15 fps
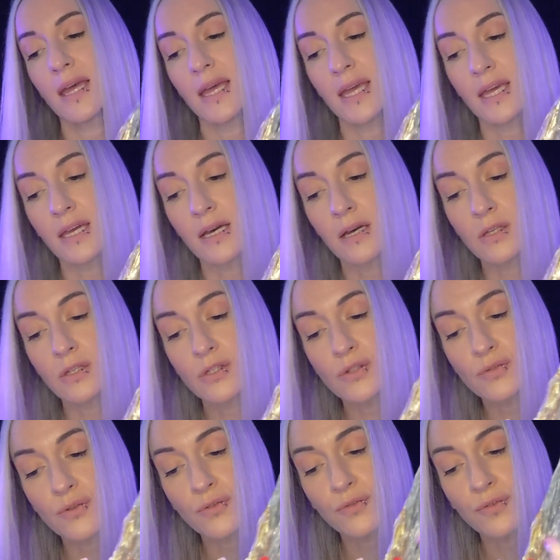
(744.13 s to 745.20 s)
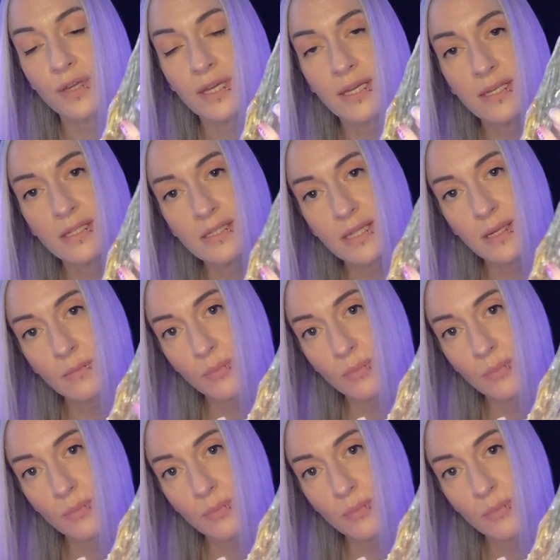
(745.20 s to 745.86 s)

It cuts through fears and